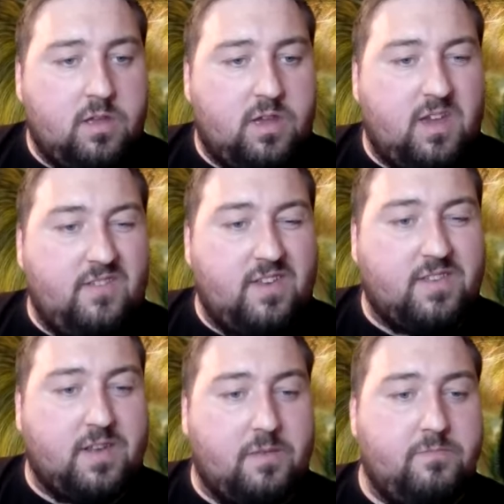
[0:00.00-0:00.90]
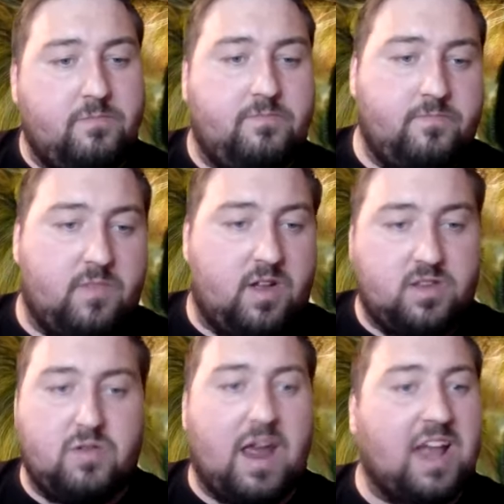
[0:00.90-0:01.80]
give you some
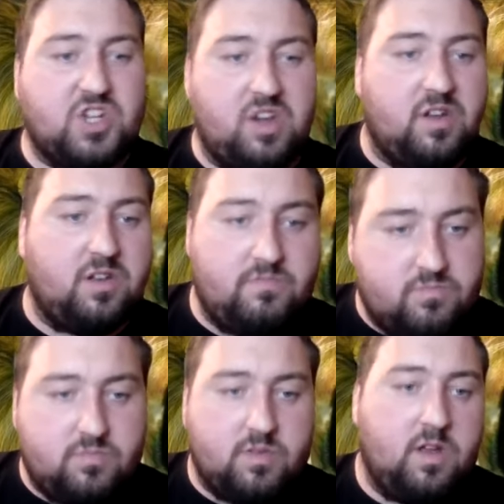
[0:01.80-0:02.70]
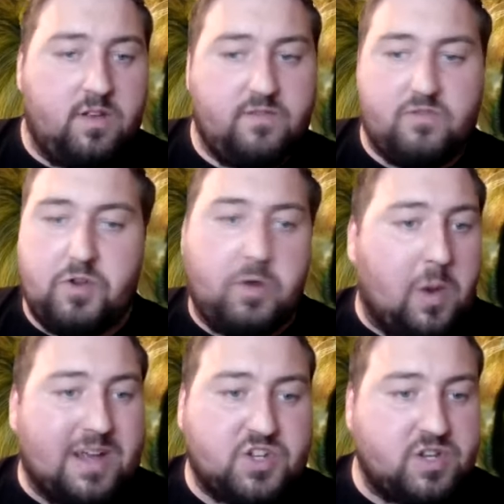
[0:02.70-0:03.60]
direction through
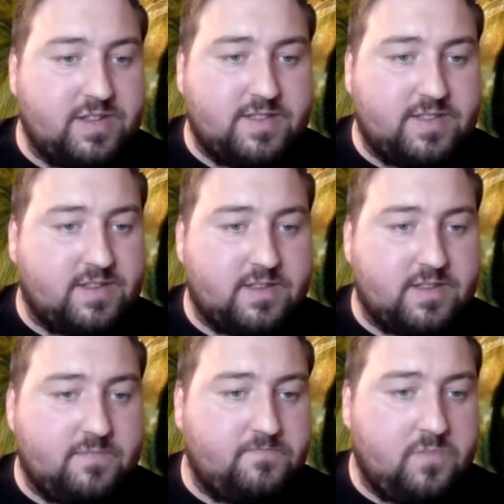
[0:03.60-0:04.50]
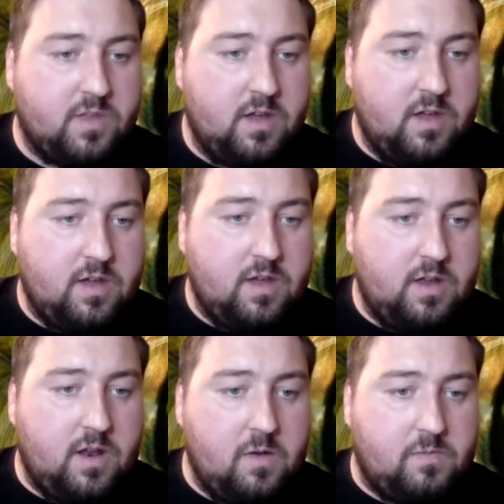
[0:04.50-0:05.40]
questions
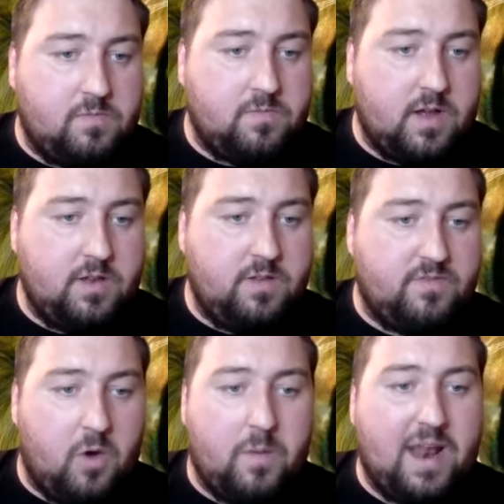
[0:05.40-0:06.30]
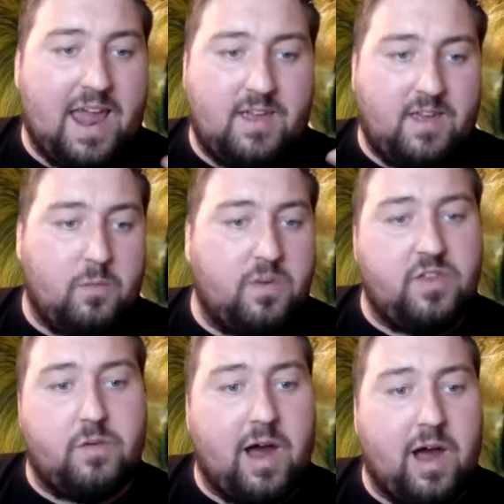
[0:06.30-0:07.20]
you know and you formulate it with
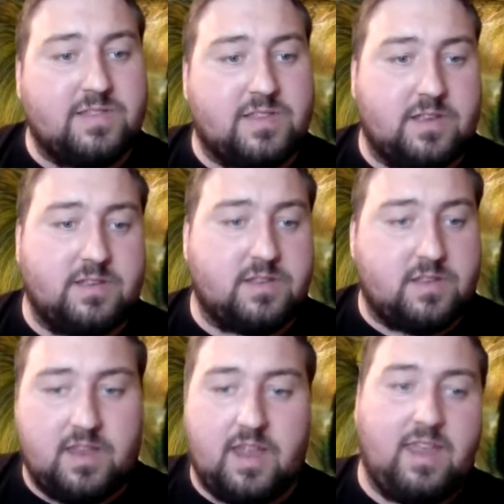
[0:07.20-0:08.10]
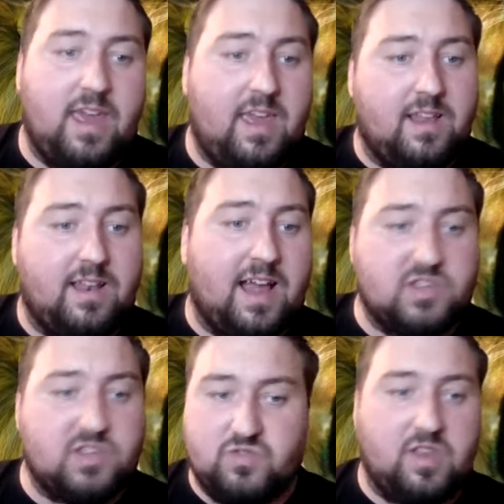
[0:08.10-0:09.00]
your answers and then they latch
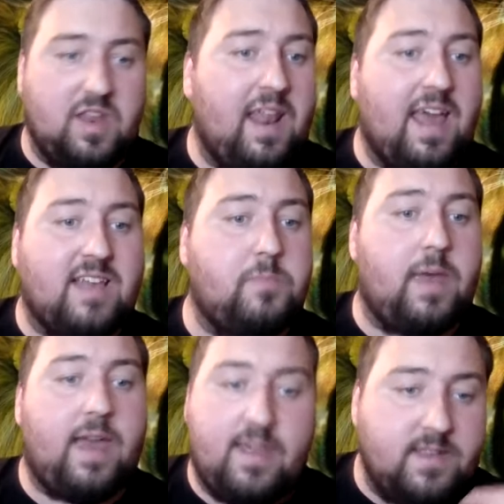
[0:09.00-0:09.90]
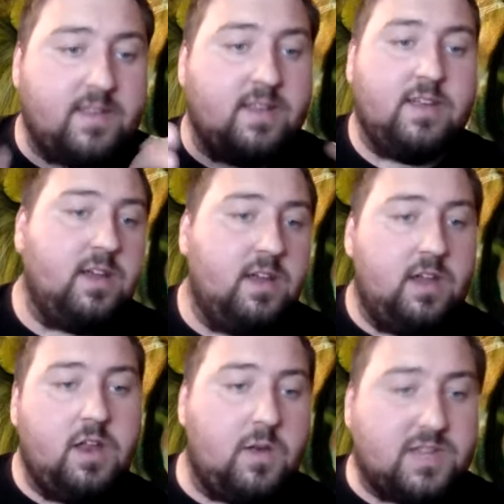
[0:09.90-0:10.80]
onto the next bit and
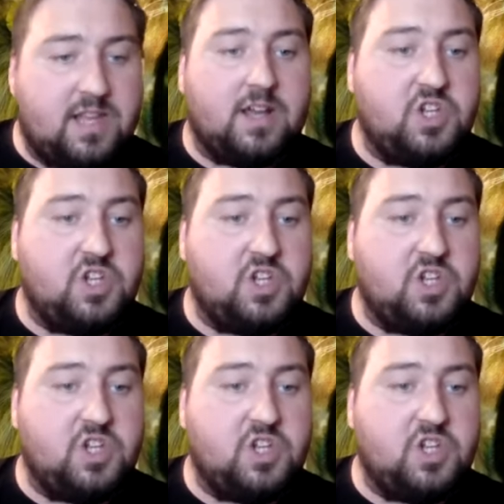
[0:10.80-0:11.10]
you know it's like a